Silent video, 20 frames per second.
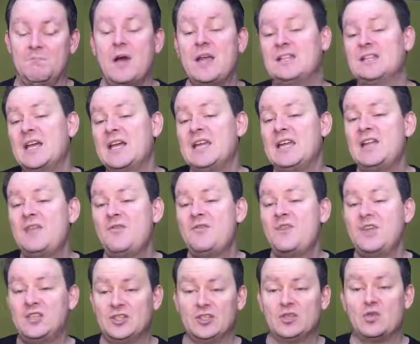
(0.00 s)
By
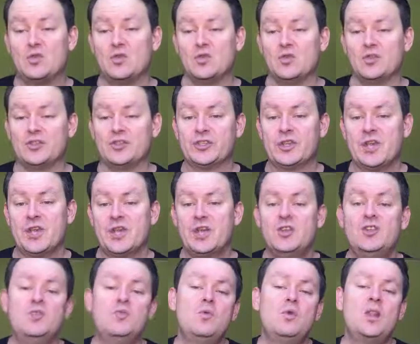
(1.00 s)
taking this course,
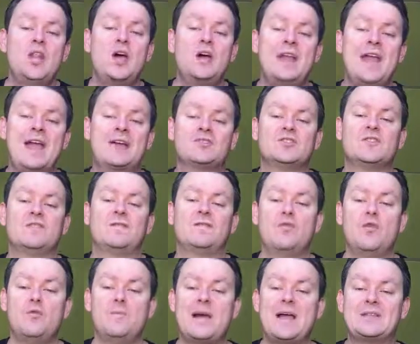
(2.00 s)
you will learn how to
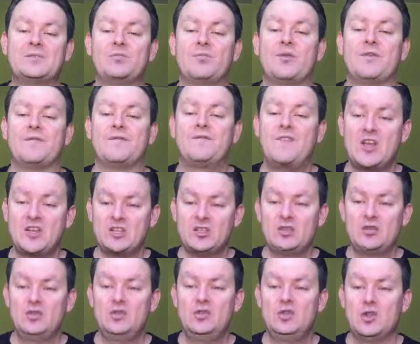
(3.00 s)
format
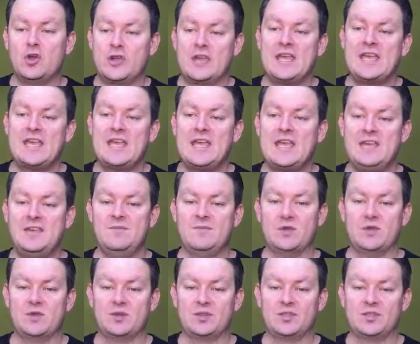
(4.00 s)
professional-looking
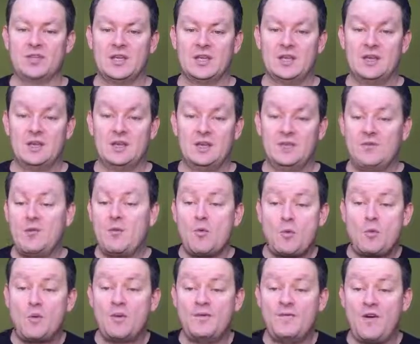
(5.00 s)
ebooks that
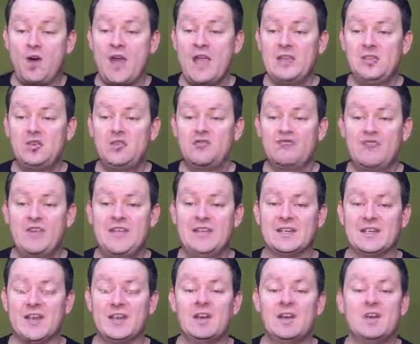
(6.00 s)
will provide your
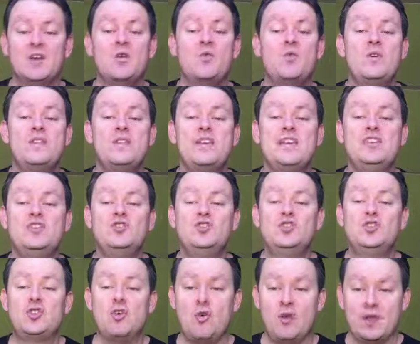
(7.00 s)
reader with an
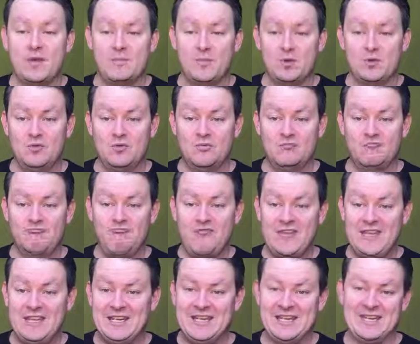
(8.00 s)
enjoyable
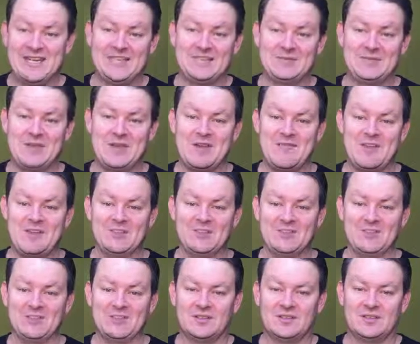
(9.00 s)
reading
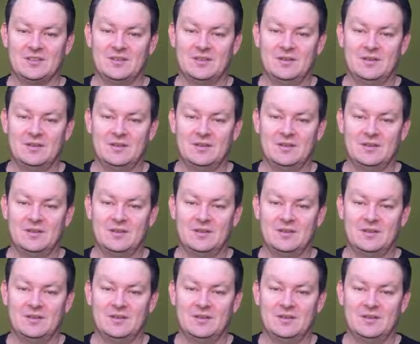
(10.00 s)
experience.